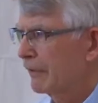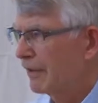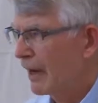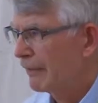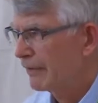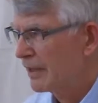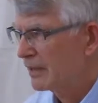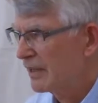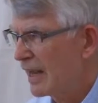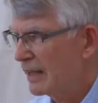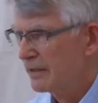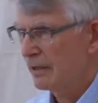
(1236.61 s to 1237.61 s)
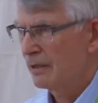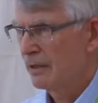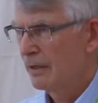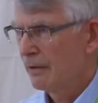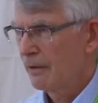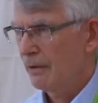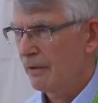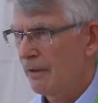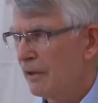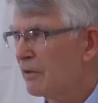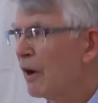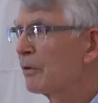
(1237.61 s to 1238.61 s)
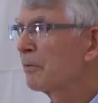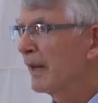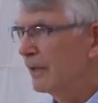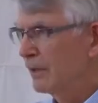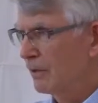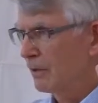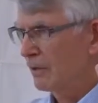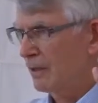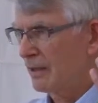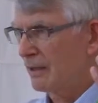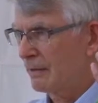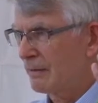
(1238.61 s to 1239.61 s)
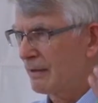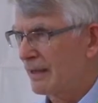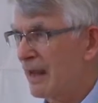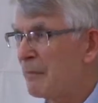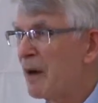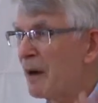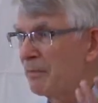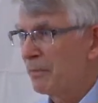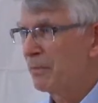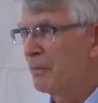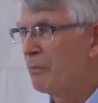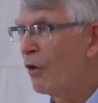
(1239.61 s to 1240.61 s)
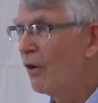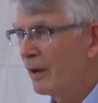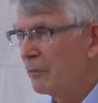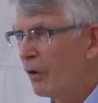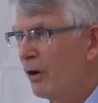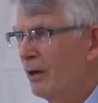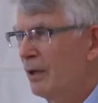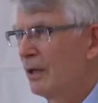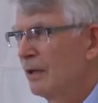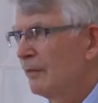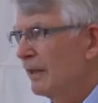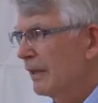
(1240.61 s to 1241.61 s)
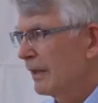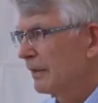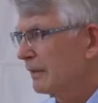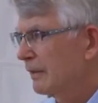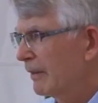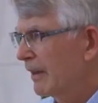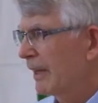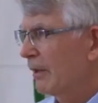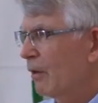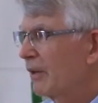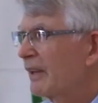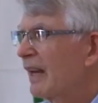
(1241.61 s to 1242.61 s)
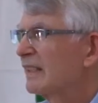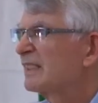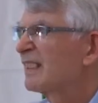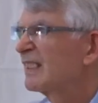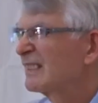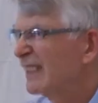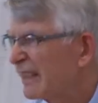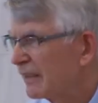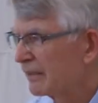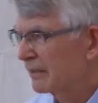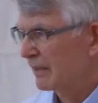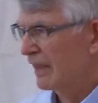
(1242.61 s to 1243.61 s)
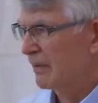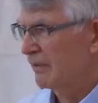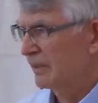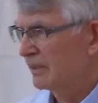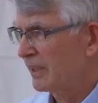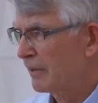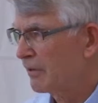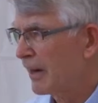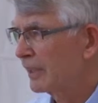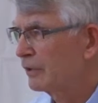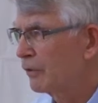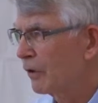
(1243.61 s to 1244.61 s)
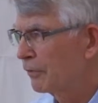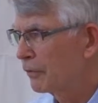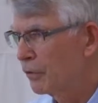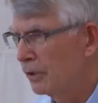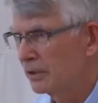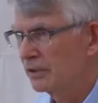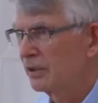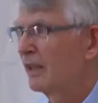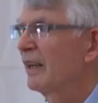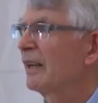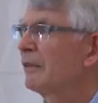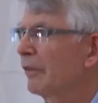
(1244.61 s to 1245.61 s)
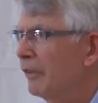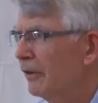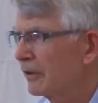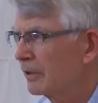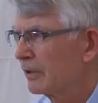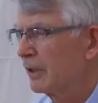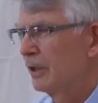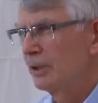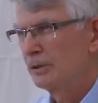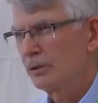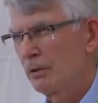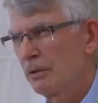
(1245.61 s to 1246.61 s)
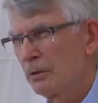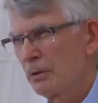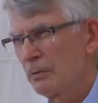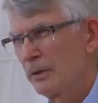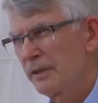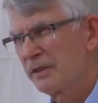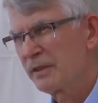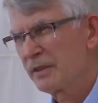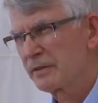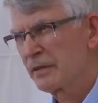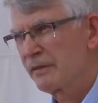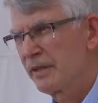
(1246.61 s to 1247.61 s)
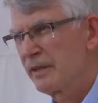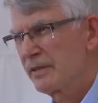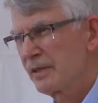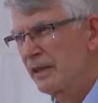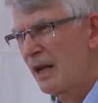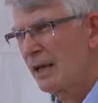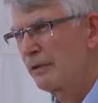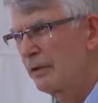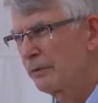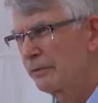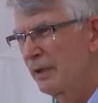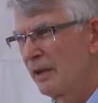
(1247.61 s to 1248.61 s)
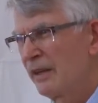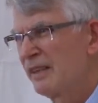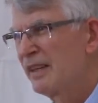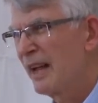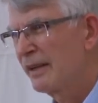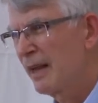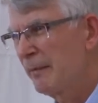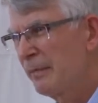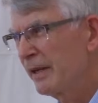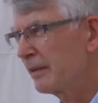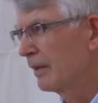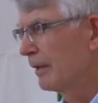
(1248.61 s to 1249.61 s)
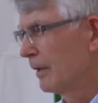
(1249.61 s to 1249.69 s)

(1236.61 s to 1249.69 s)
5 years later, the ground value came up for more and more, and they organized a second generation of rules, and a third. So what is this? This is a kind of dynamic